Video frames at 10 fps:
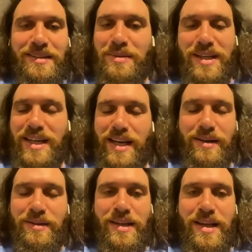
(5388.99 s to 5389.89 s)
But yeah,
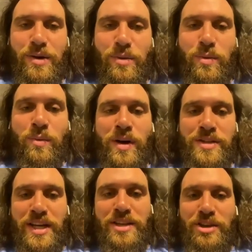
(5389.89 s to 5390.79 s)

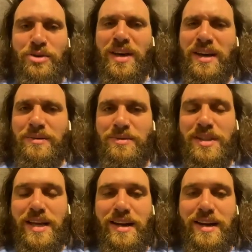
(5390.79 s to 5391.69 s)
once I knew that it was
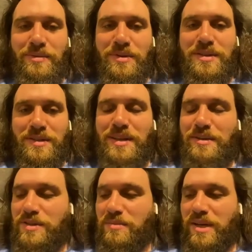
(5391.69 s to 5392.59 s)
there, it was
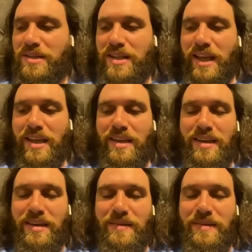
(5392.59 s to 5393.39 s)
a bit stingy. Yeah.